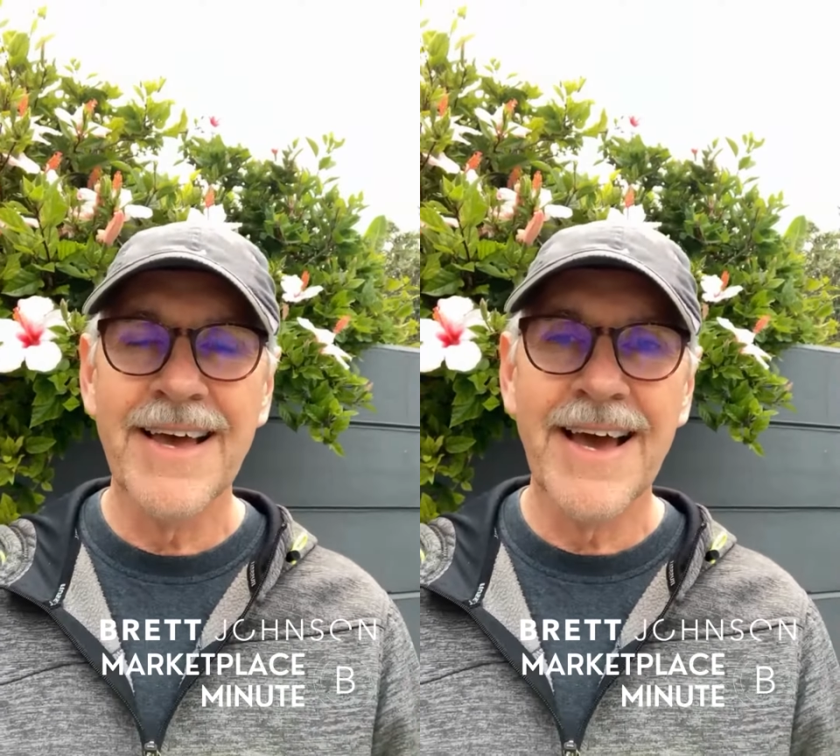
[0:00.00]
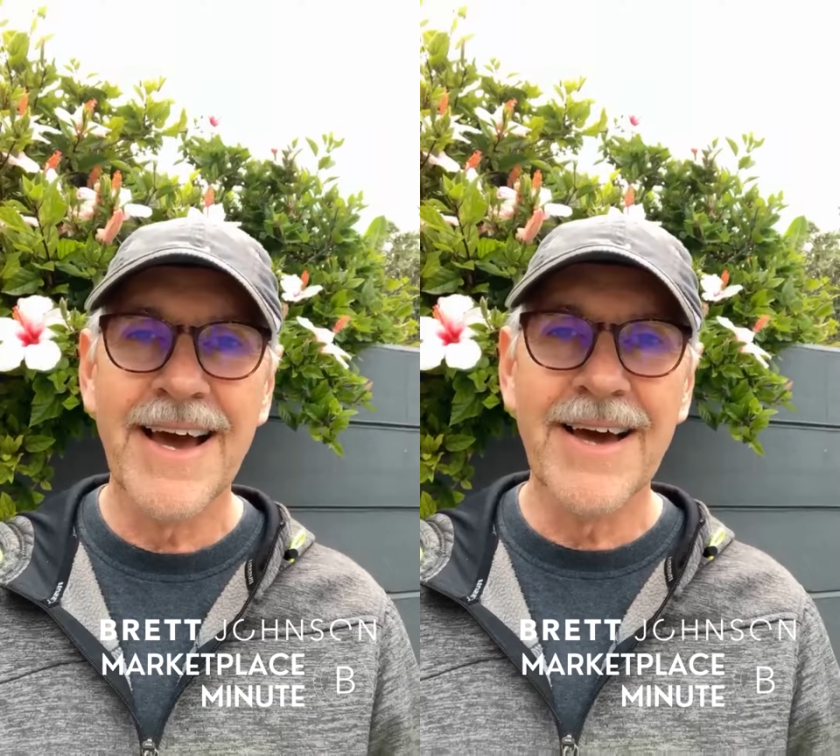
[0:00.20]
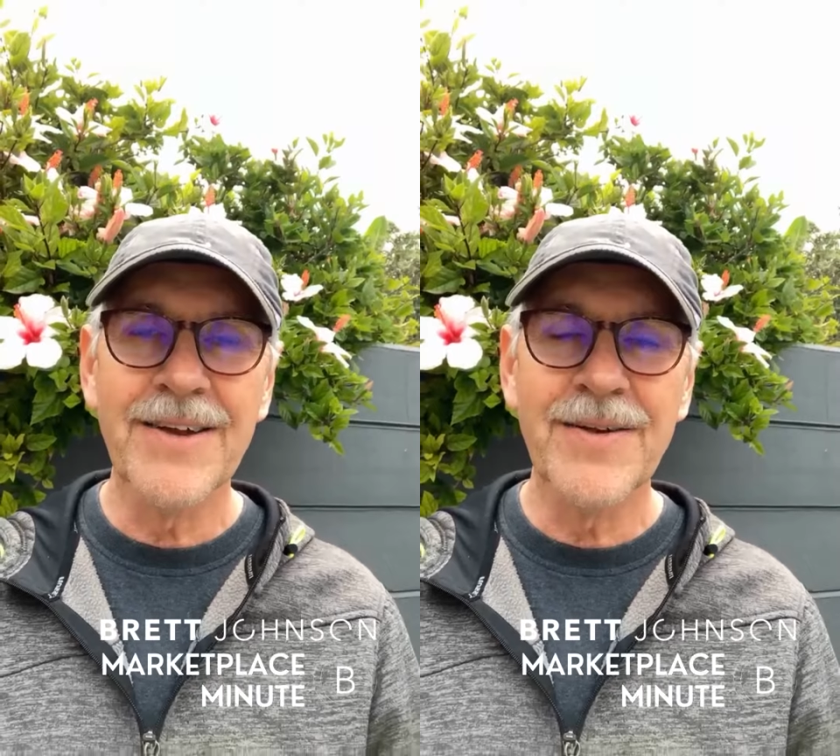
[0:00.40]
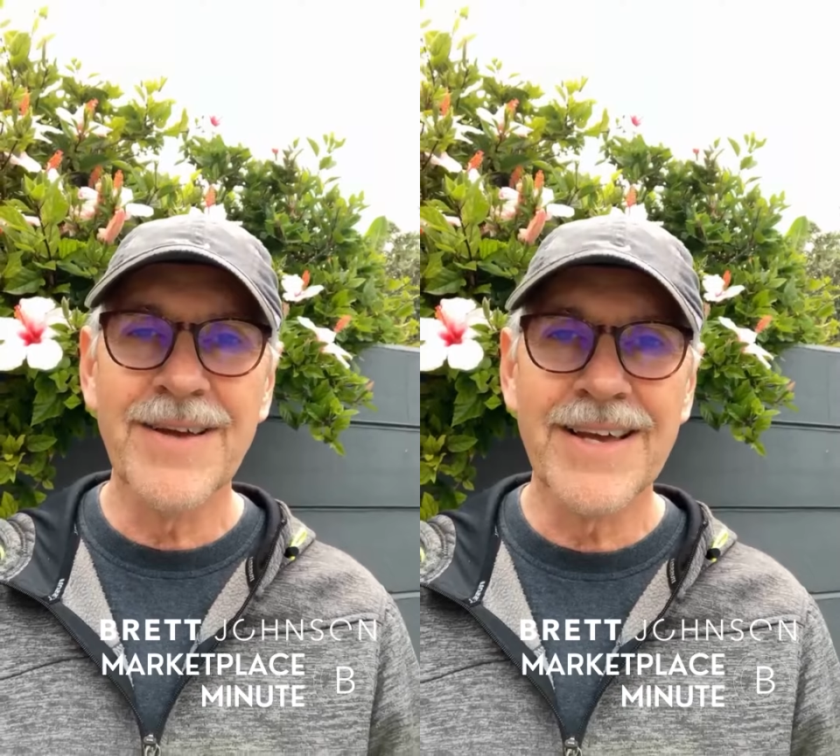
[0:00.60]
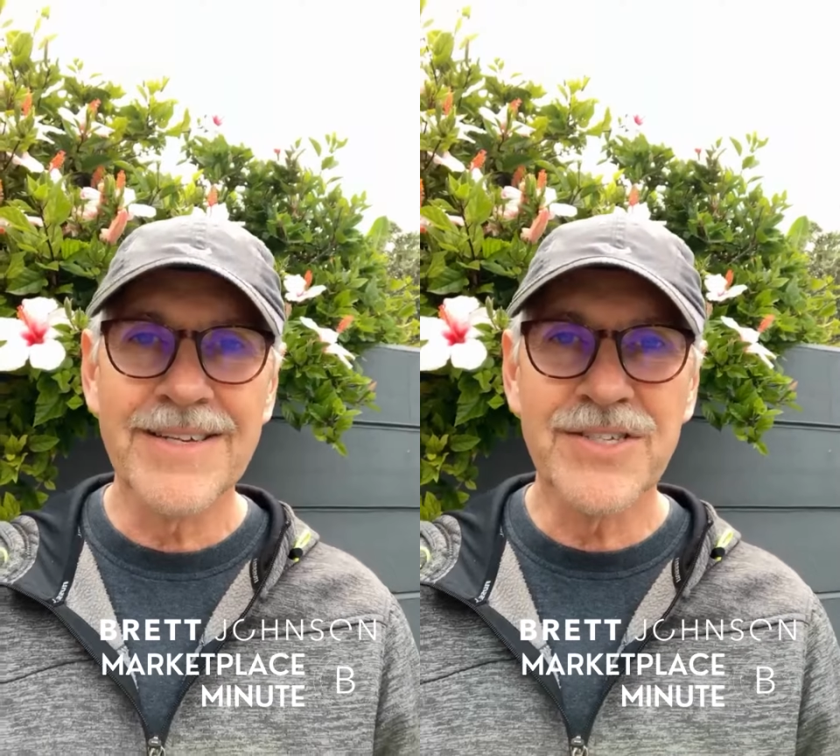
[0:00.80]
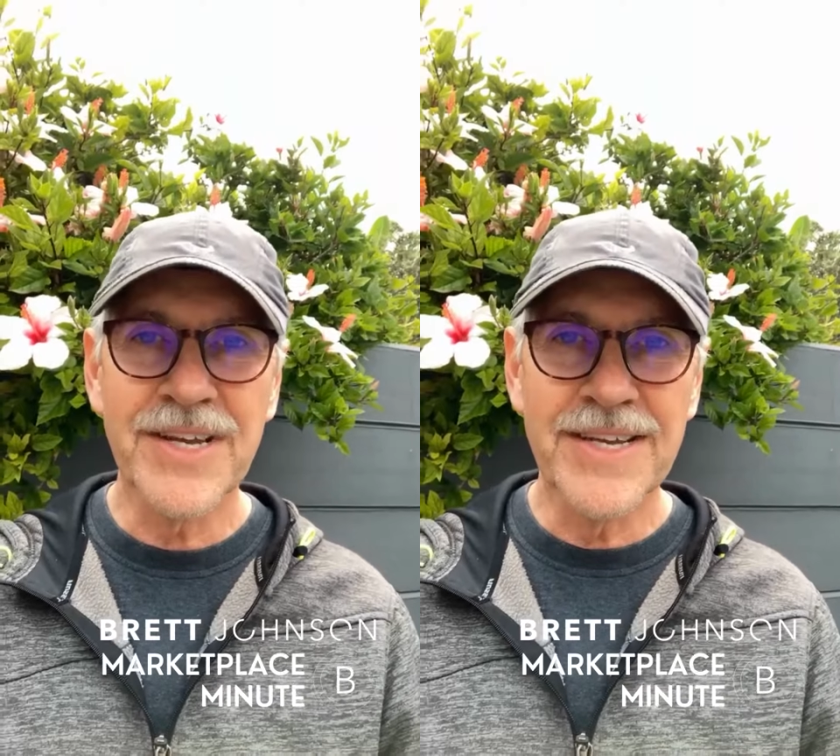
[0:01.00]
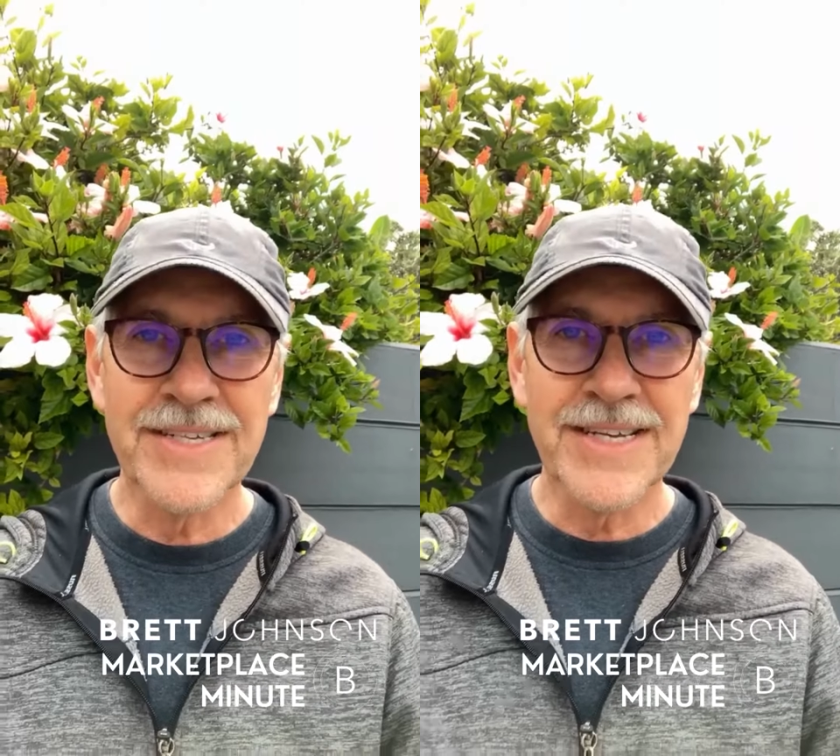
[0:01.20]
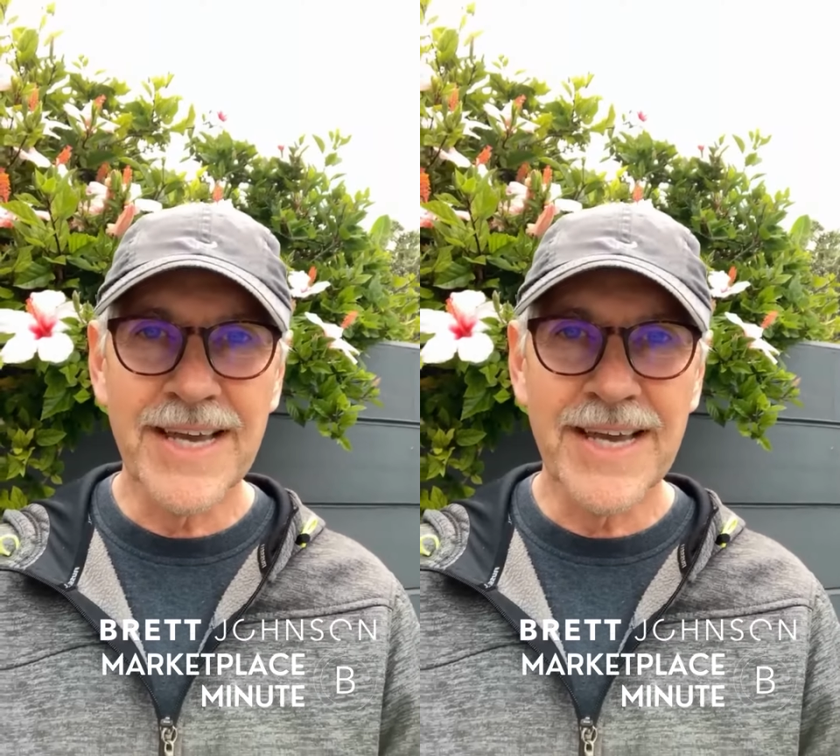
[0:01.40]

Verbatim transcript: how to exchange